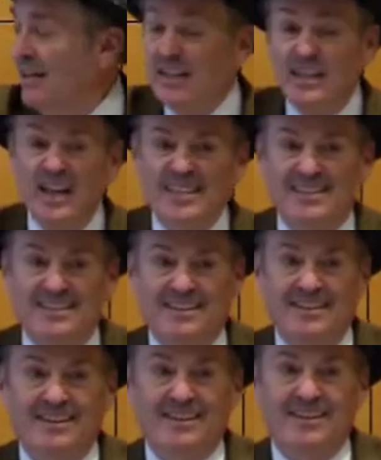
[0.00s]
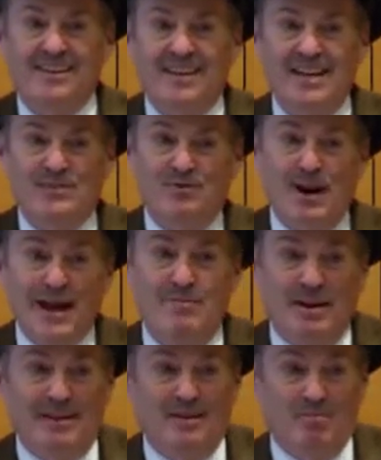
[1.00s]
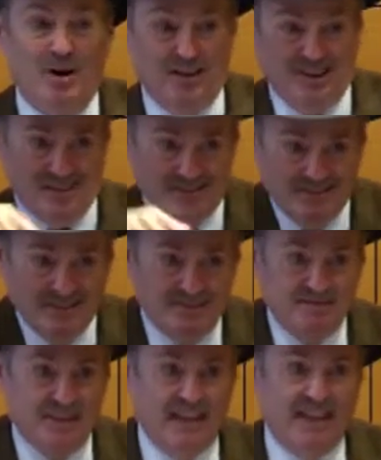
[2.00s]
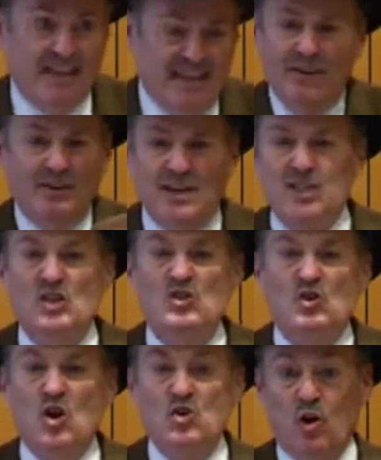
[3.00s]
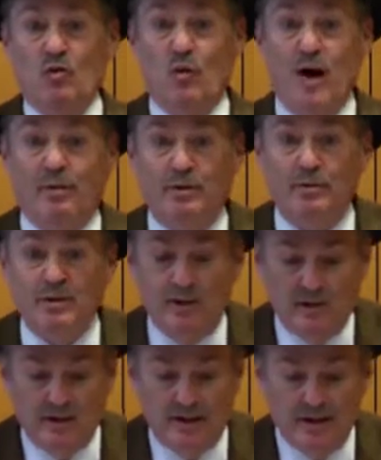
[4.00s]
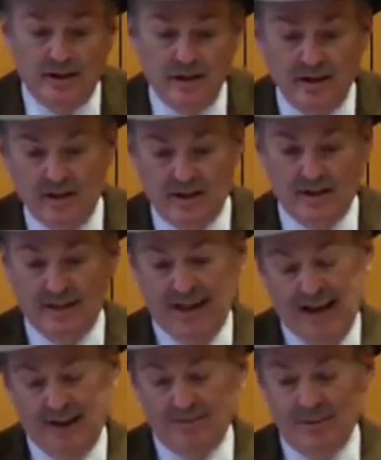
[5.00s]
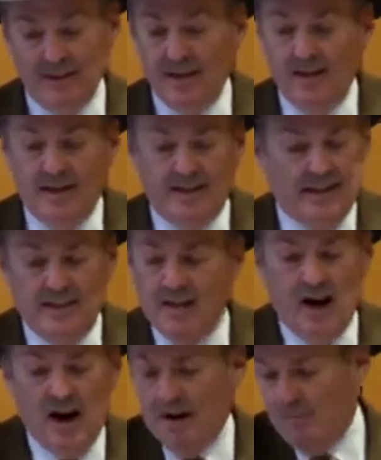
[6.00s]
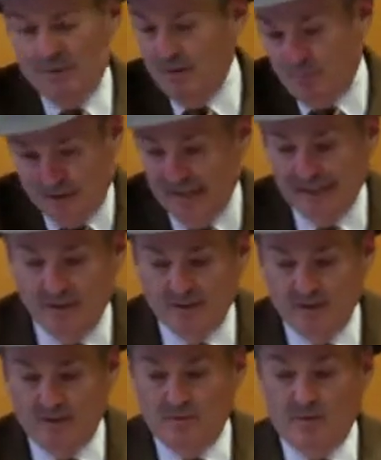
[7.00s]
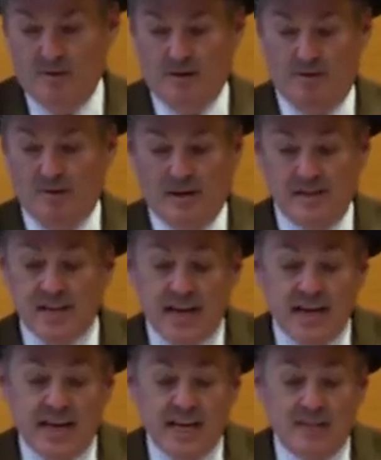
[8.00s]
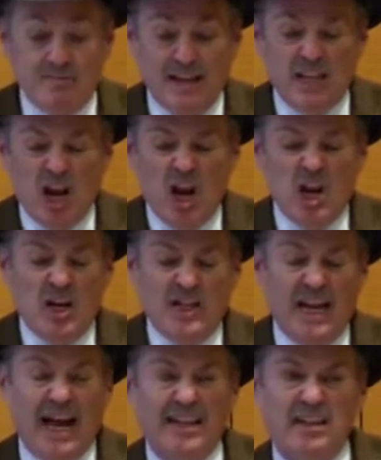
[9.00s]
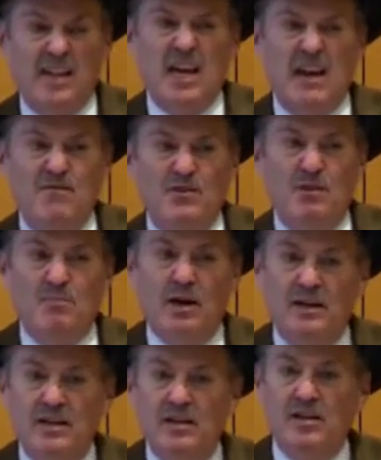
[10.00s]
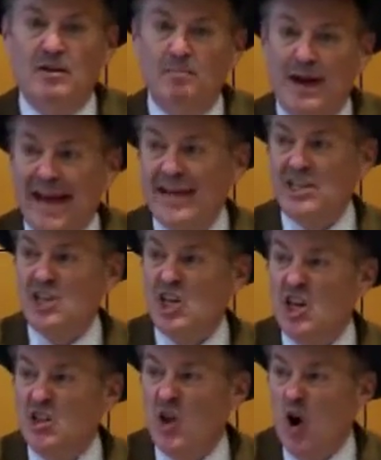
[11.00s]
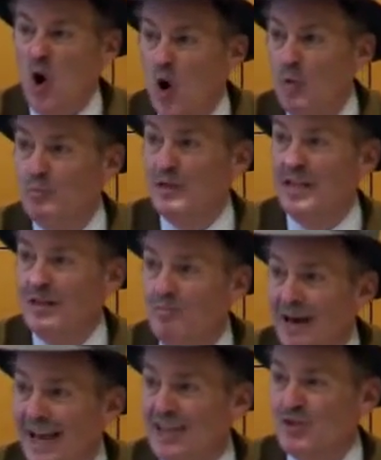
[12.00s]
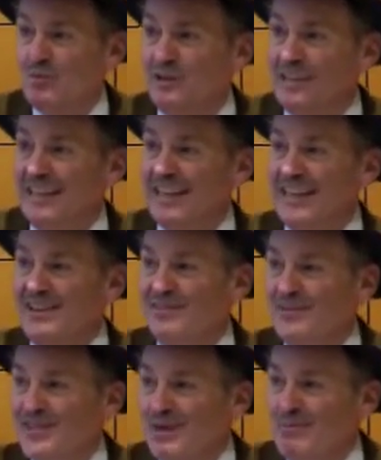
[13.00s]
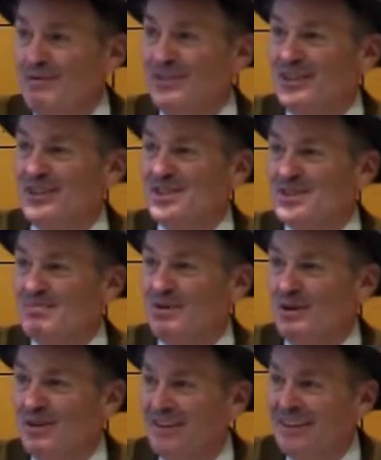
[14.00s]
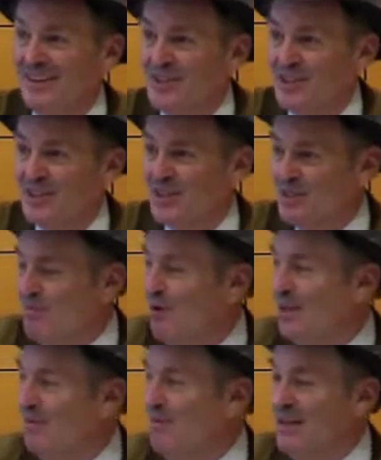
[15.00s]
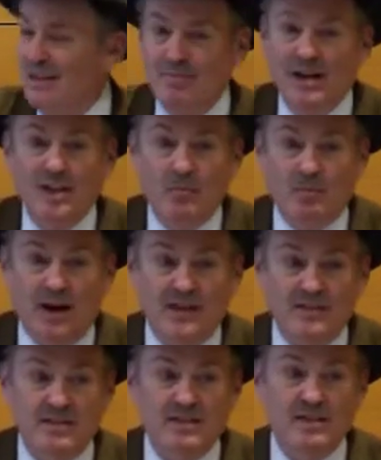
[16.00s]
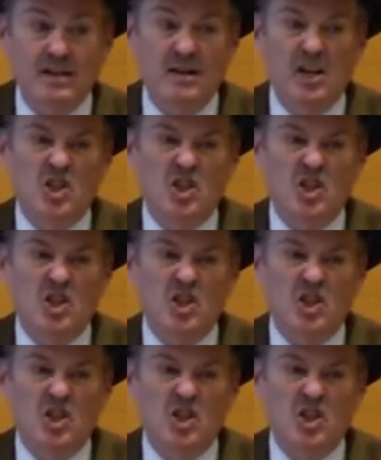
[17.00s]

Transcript: It doesn't. It has fragmented markets. And the evidence is overwhelming when you look at it, they have. And then the plan that is meant not to give the money to the banks in the hope that the banks will give some of it to the small and medium enterprises.